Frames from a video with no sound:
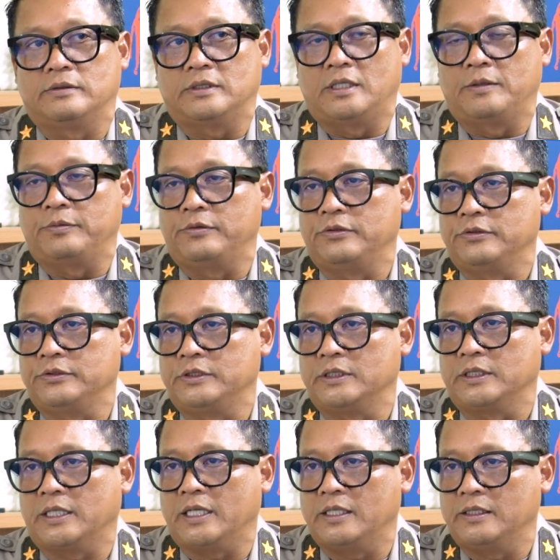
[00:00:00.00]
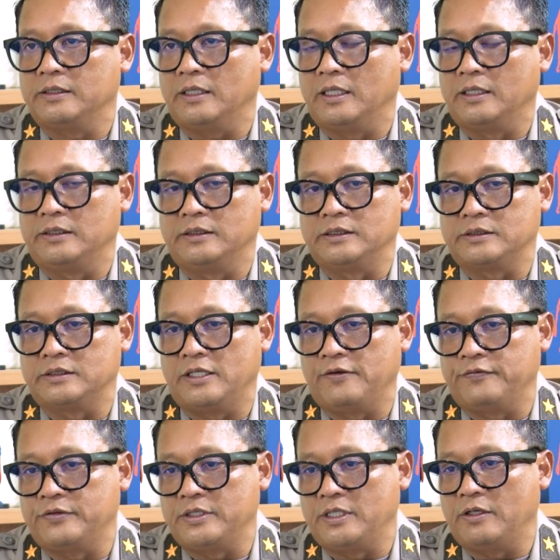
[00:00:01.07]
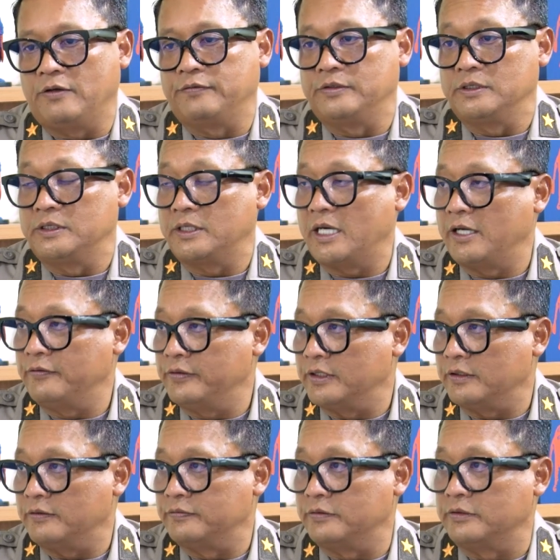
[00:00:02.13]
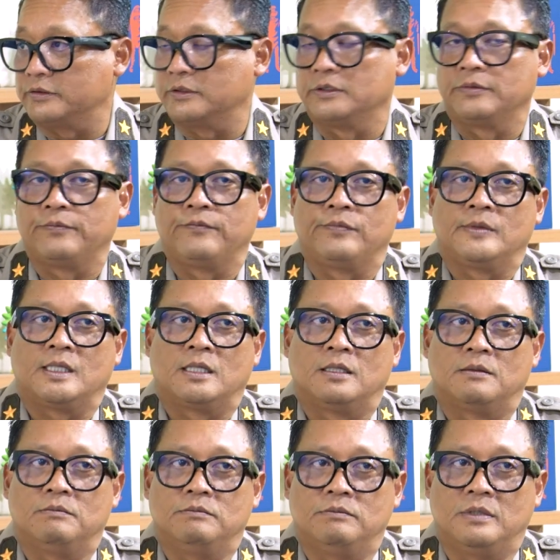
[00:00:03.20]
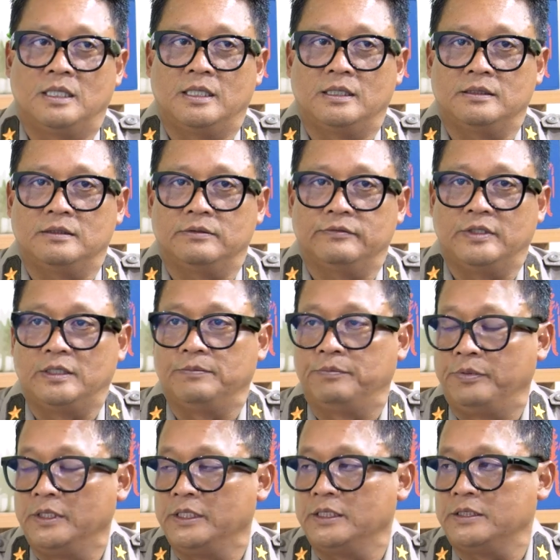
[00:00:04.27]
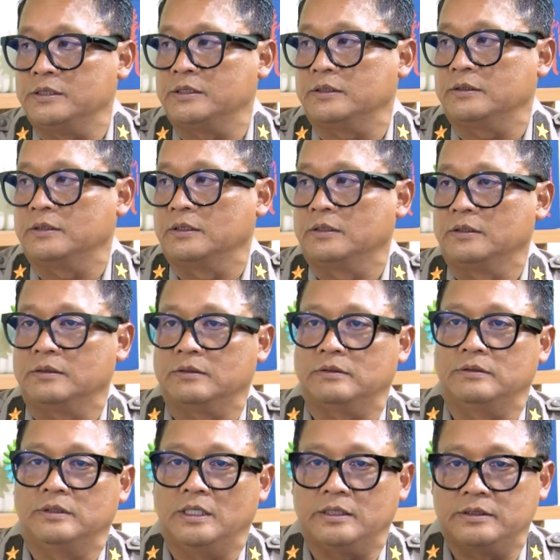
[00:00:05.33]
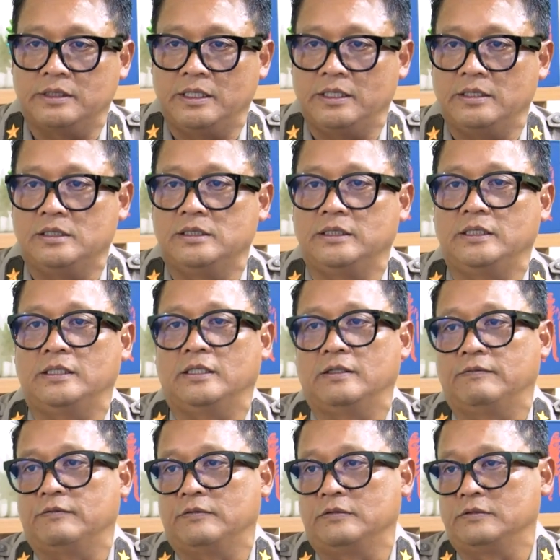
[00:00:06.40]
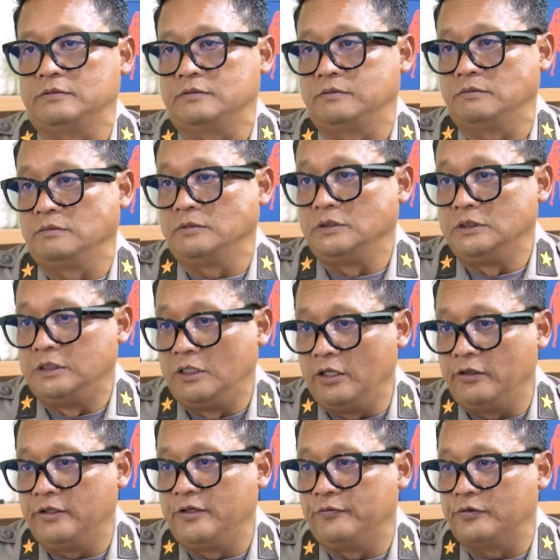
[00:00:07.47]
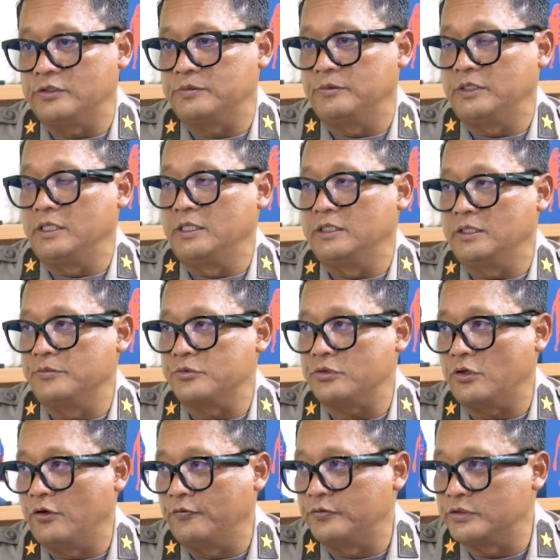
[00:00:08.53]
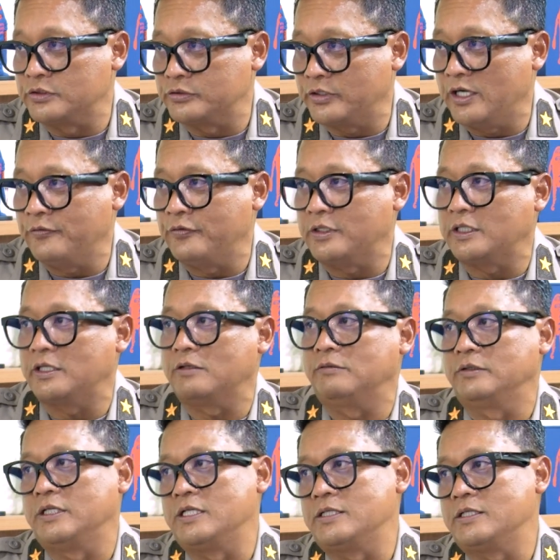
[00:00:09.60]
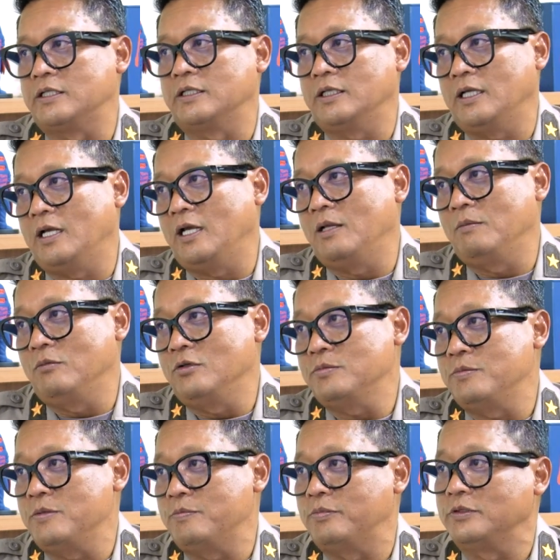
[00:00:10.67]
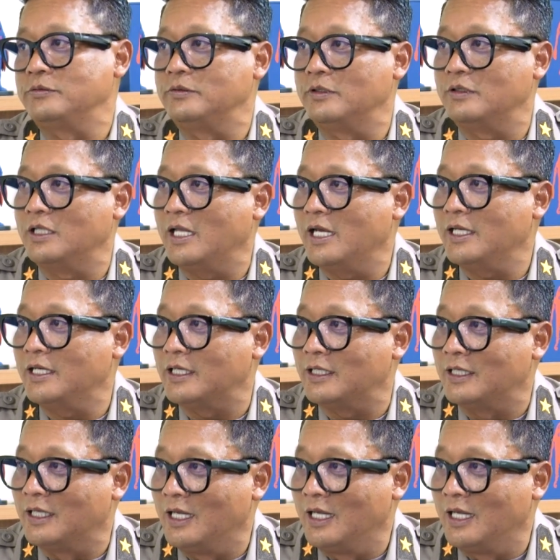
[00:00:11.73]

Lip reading: uphold the health, the safety of the driving, of course. But when the police conducting the law enforcement in terms of the traffic regulation, and most people do not like it,